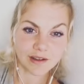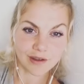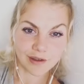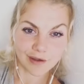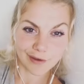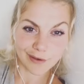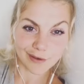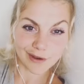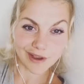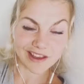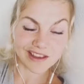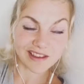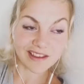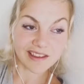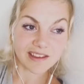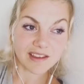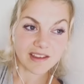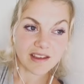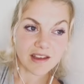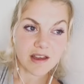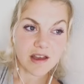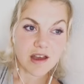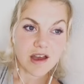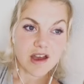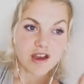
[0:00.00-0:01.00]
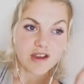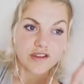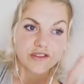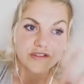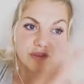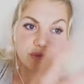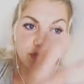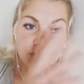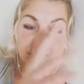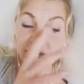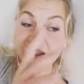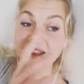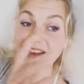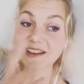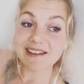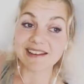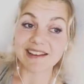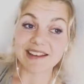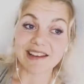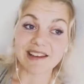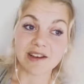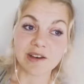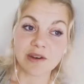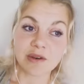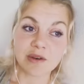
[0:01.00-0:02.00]
okay? So right
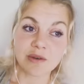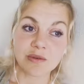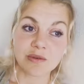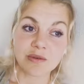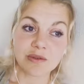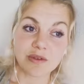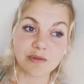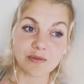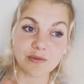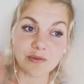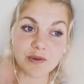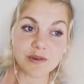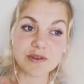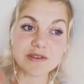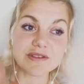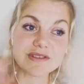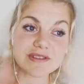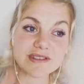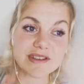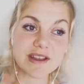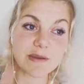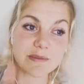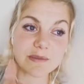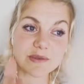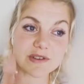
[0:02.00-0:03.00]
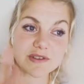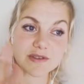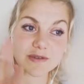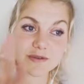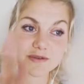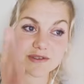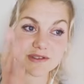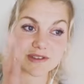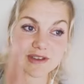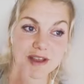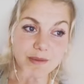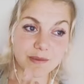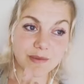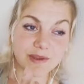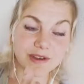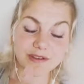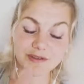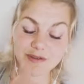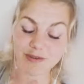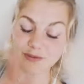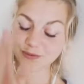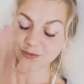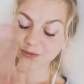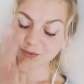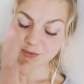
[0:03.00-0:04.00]
now, the first step is to step
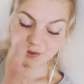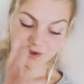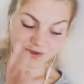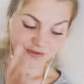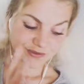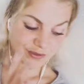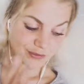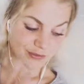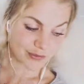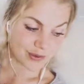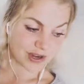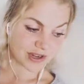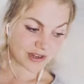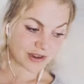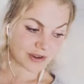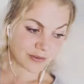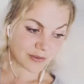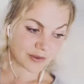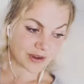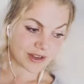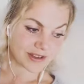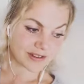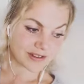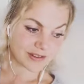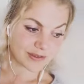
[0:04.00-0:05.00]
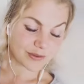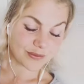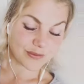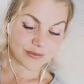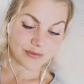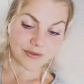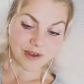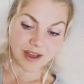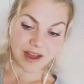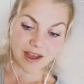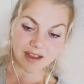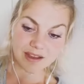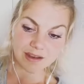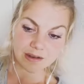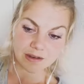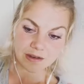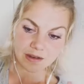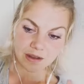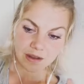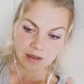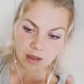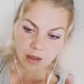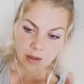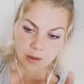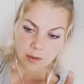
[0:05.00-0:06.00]
into fully surrendering, to find
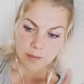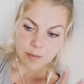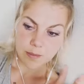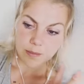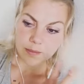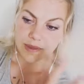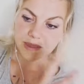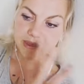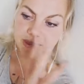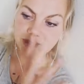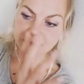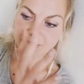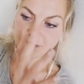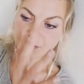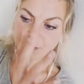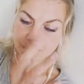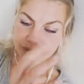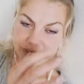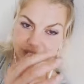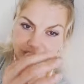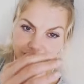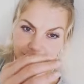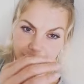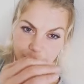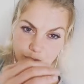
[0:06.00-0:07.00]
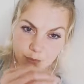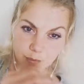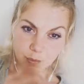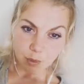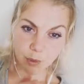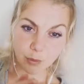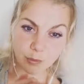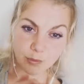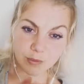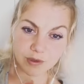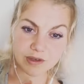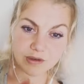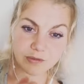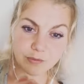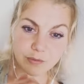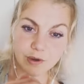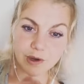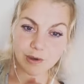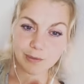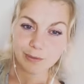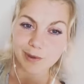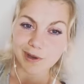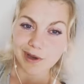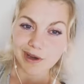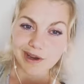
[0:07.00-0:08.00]
peace within the moment where
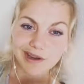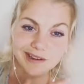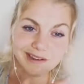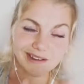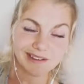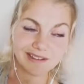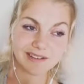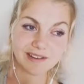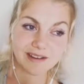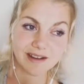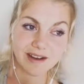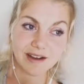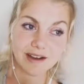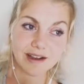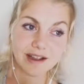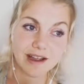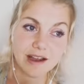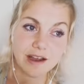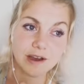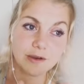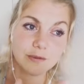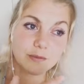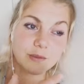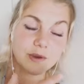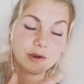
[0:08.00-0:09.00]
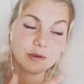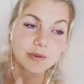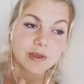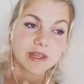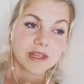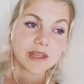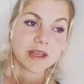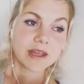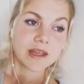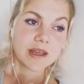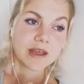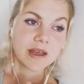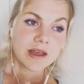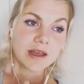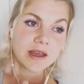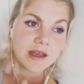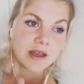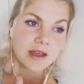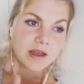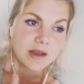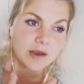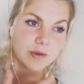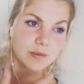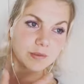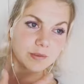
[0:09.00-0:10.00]
we are in this logout, where we
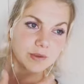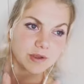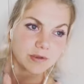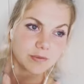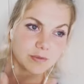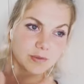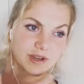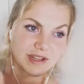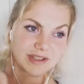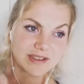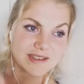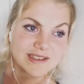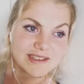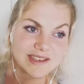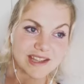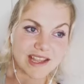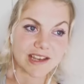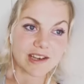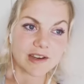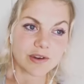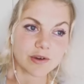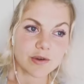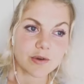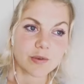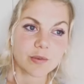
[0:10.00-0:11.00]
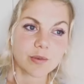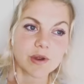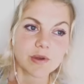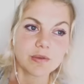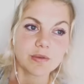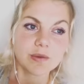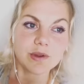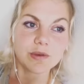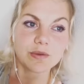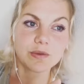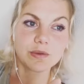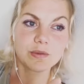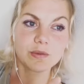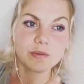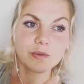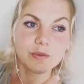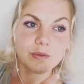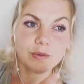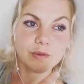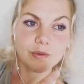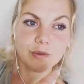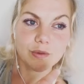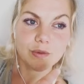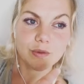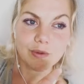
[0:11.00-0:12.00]
recenter, where we
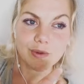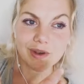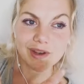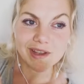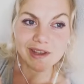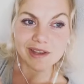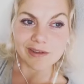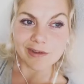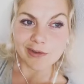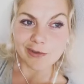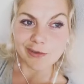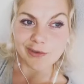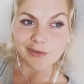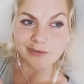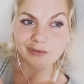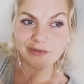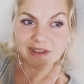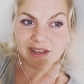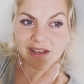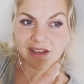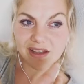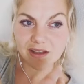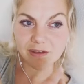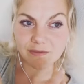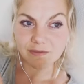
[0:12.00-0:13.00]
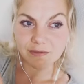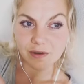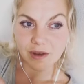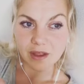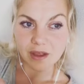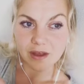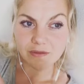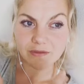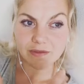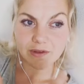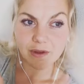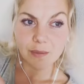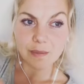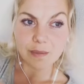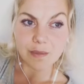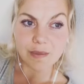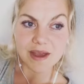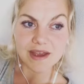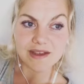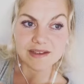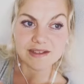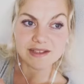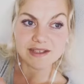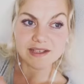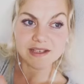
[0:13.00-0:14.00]
linked to a feeling of love,
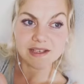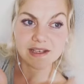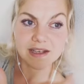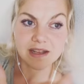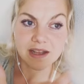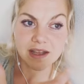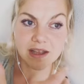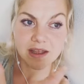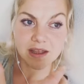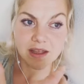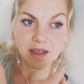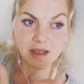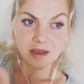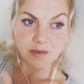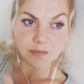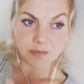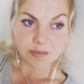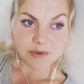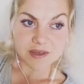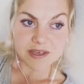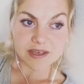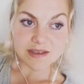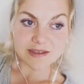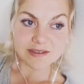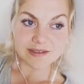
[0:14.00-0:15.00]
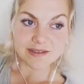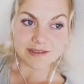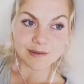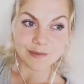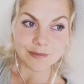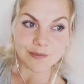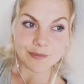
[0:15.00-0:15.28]
compassion, and peace.